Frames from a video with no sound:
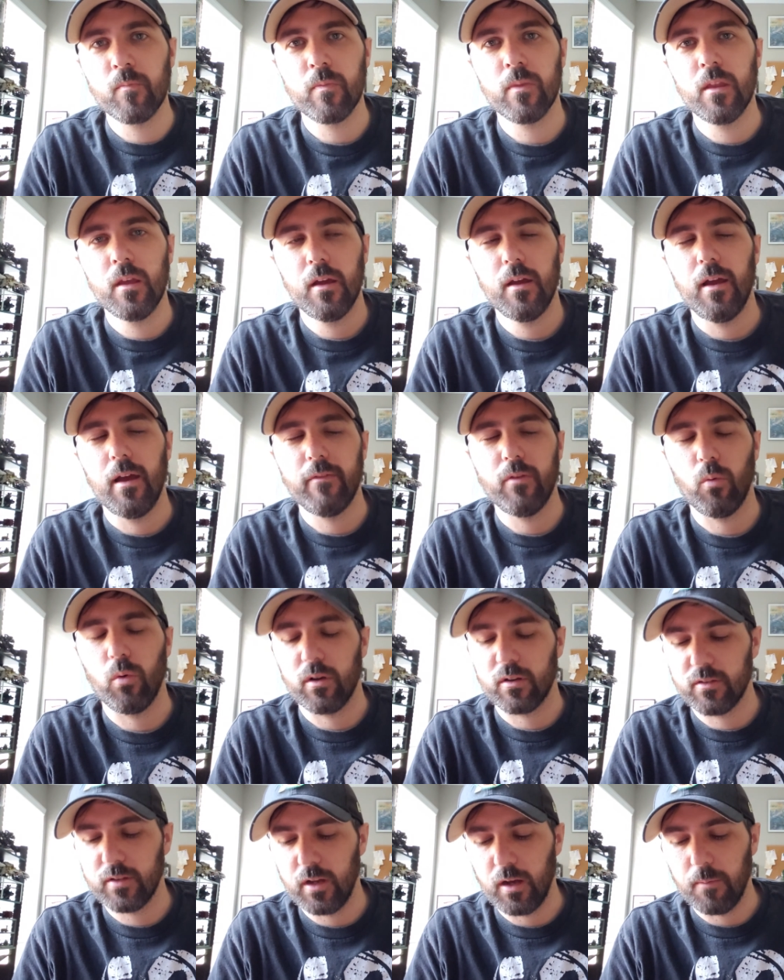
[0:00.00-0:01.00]
if it
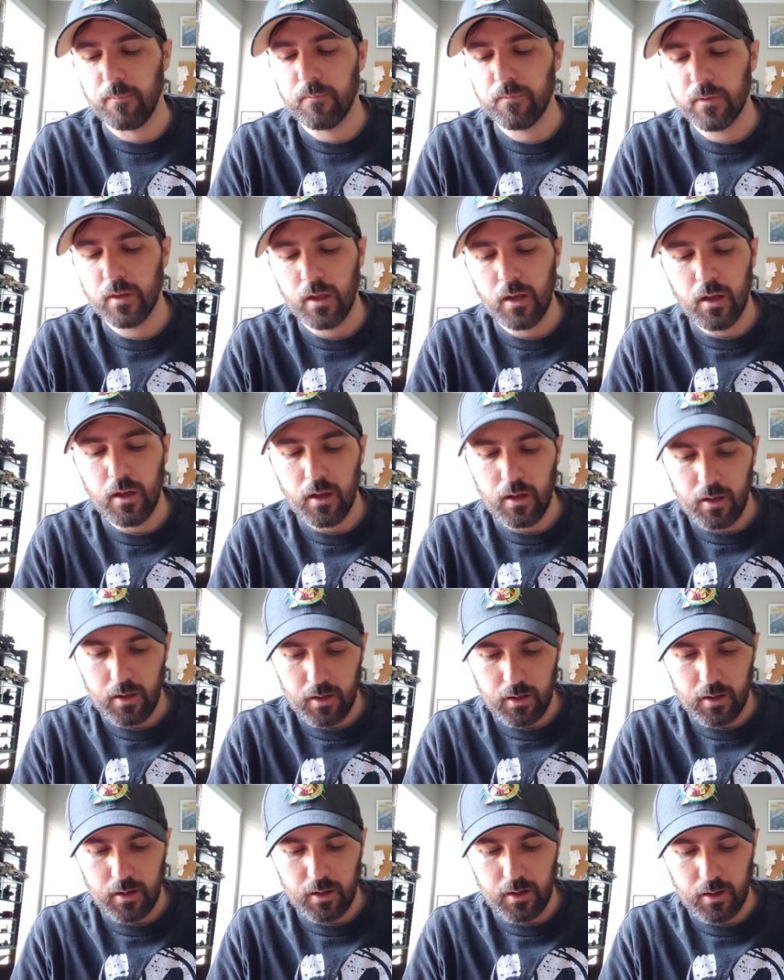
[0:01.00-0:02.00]
works out.
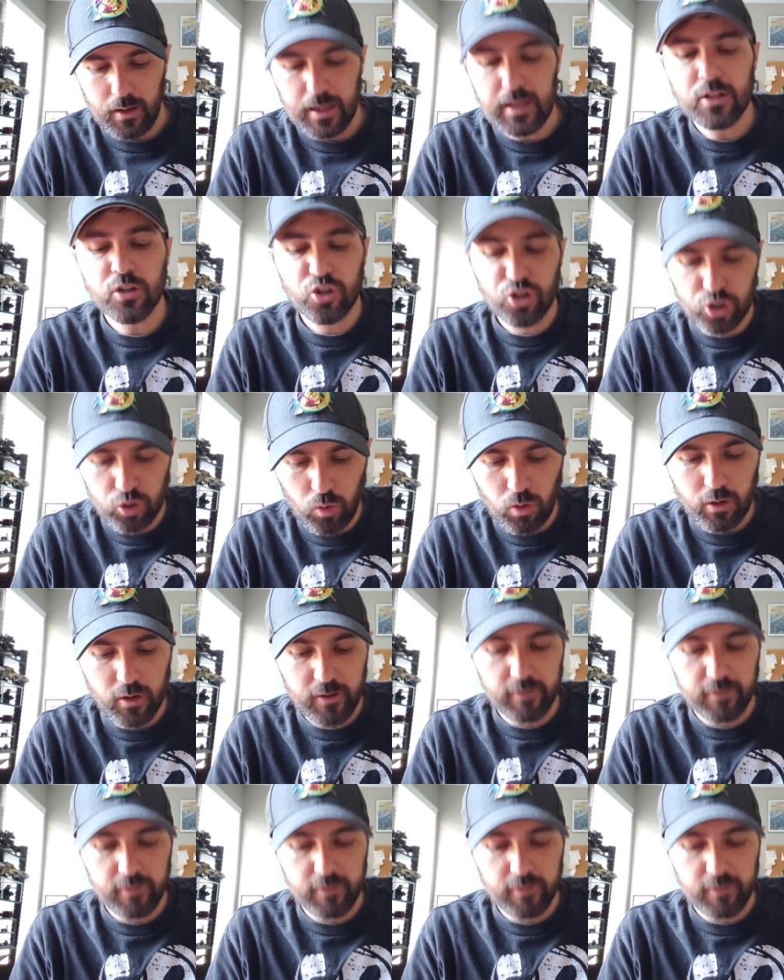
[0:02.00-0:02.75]
In short,